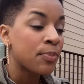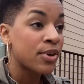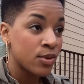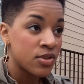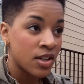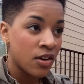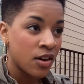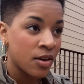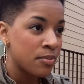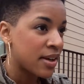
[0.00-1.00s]
he produced
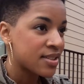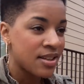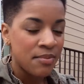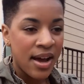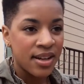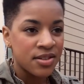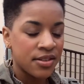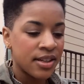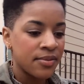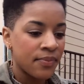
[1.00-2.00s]
it all, mixed it,
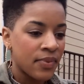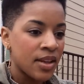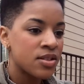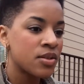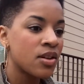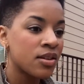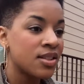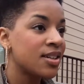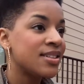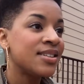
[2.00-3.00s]
mastered it. So it was
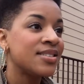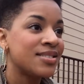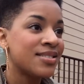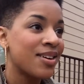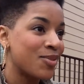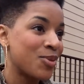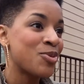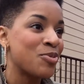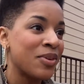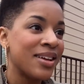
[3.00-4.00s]
all done in his
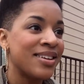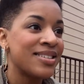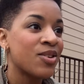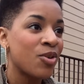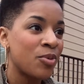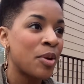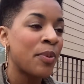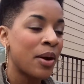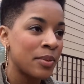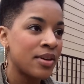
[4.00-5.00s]
room, in his home
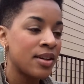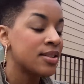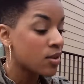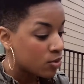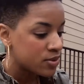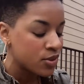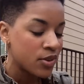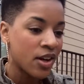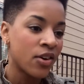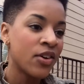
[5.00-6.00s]
apartment, his home
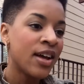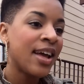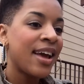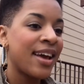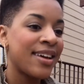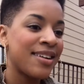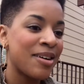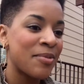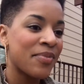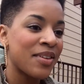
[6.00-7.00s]
studio.
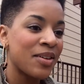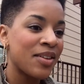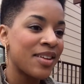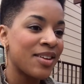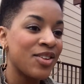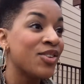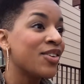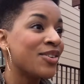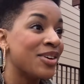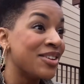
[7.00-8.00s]
And
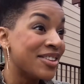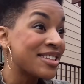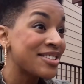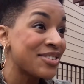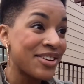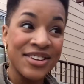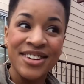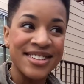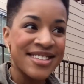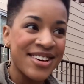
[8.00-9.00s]
you listen to it,
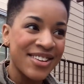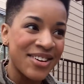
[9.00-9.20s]
you couldn't